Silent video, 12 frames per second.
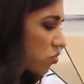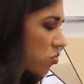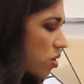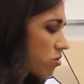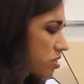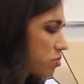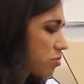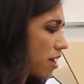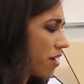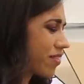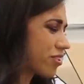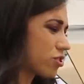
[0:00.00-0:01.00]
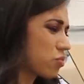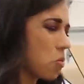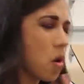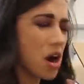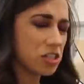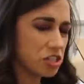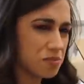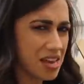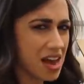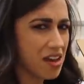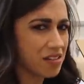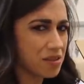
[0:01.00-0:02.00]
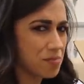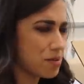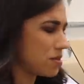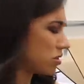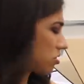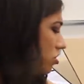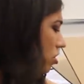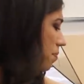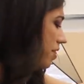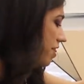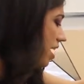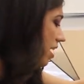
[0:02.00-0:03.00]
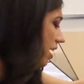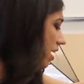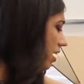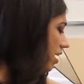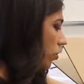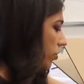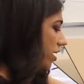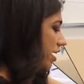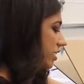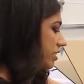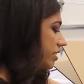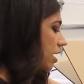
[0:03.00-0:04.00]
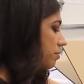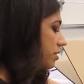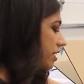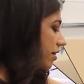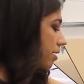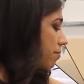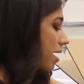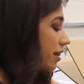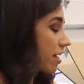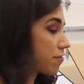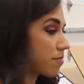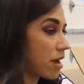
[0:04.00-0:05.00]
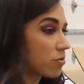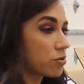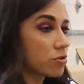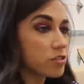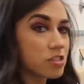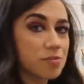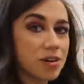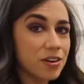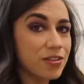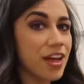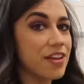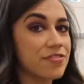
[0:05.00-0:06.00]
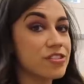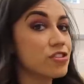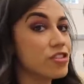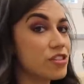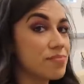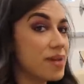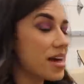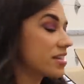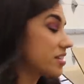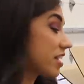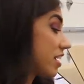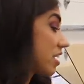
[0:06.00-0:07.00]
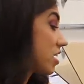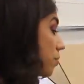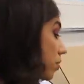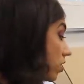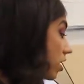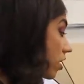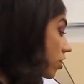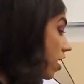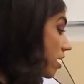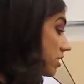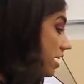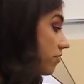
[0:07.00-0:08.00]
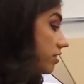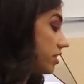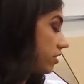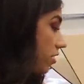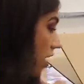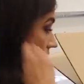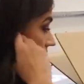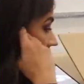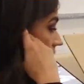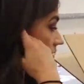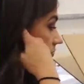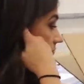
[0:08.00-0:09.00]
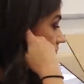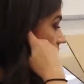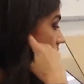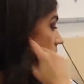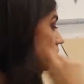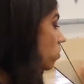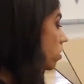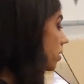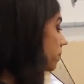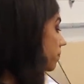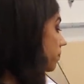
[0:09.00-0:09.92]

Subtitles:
gross brown that just washed me out and made me look so pathetic with like a dumb saying like my life, my rules, but her life is just a mess. Like put a lot of thought into every single outfit that I wore.